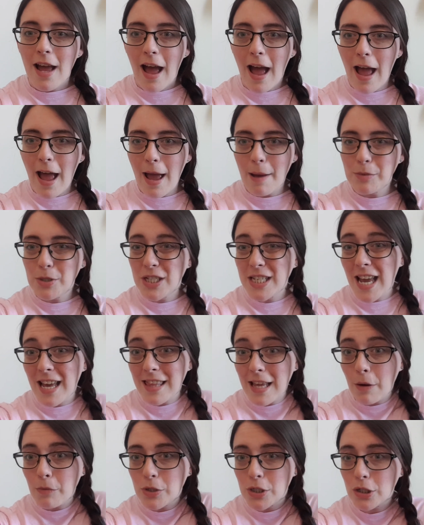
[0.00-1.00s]
Um, so yeah,
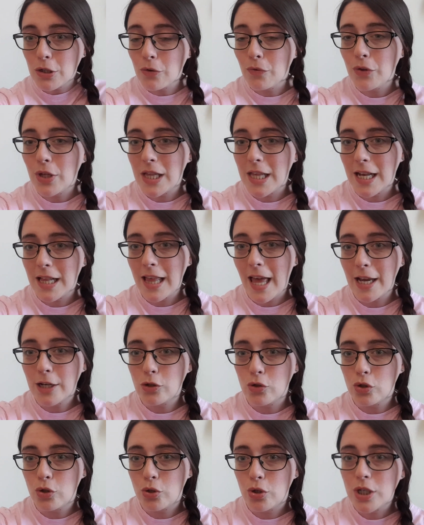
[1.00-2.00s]
that was a lovely little
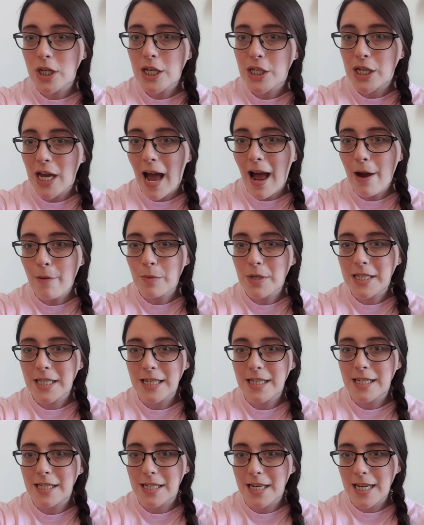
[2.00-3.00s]
extra treat. And we
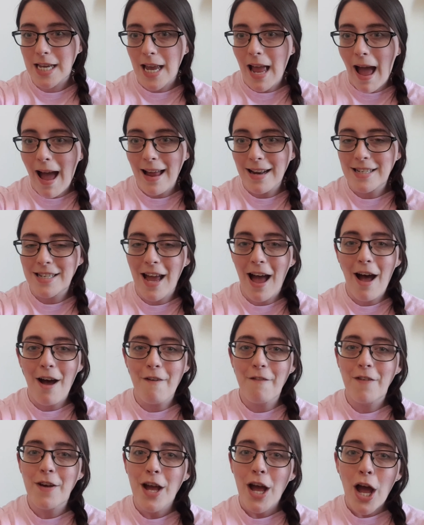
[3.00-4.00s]
did stay and
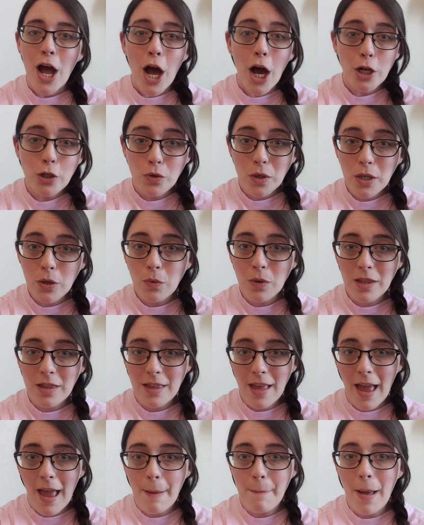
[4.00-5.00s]
have a drink with
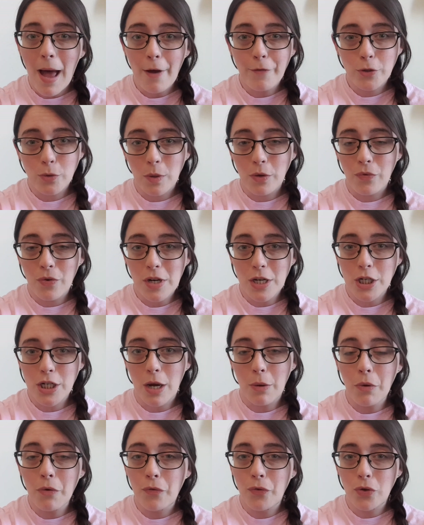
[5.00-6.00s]
them after we'd finished
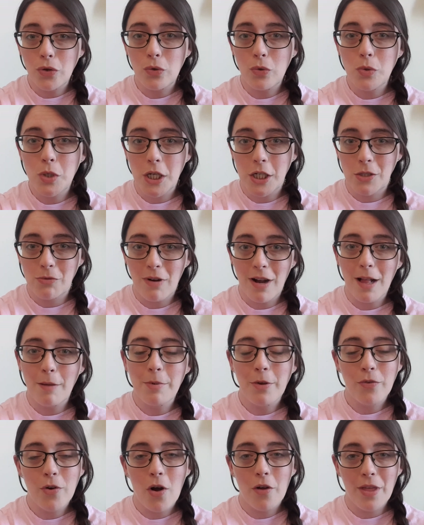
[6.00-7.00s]
our food as well
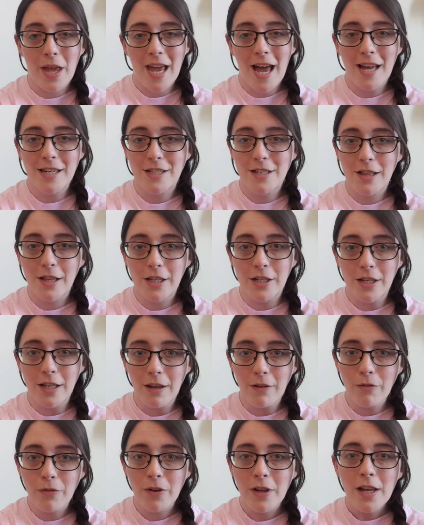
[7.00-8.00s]
before they had to
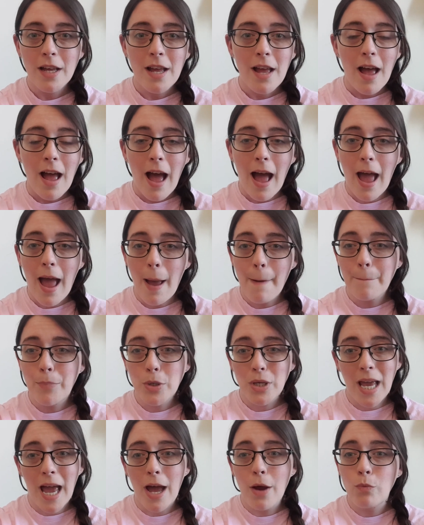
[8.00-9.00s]
leave. Um, but
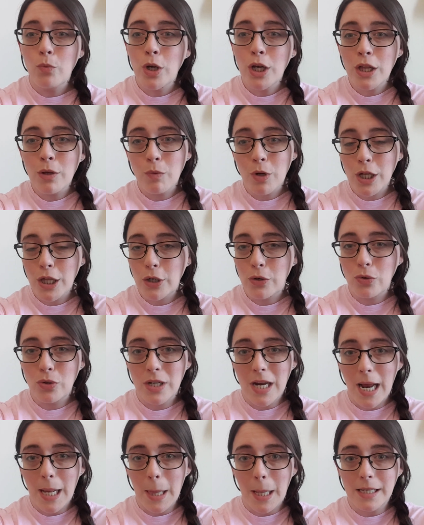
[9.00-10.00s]
yeah, really, really good
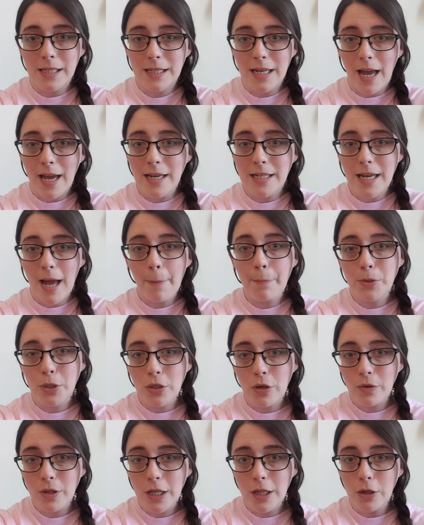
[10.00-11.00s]
night last night.
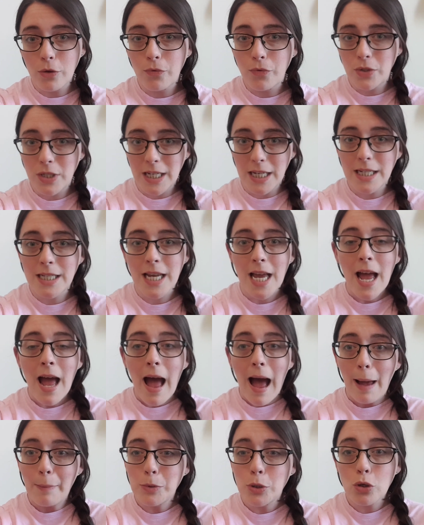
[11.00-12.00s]
Absolutely loved it.
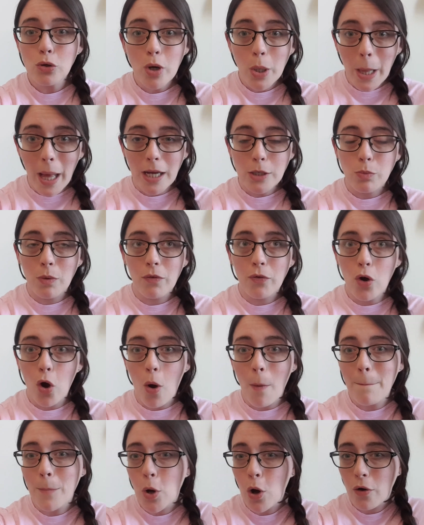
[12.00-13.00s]
I'm so glad we've
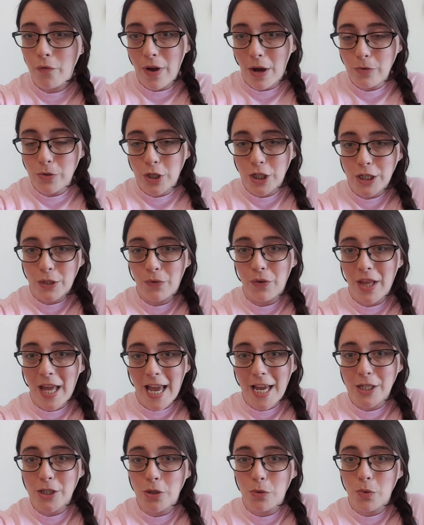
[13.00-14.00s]
got more vouchers for
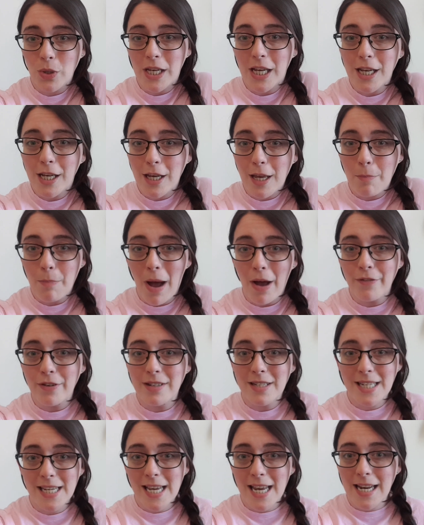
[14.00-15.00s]
there so we can keep
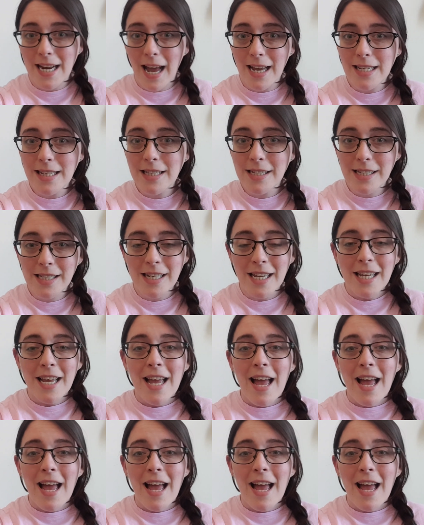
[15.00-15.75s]
having date nights.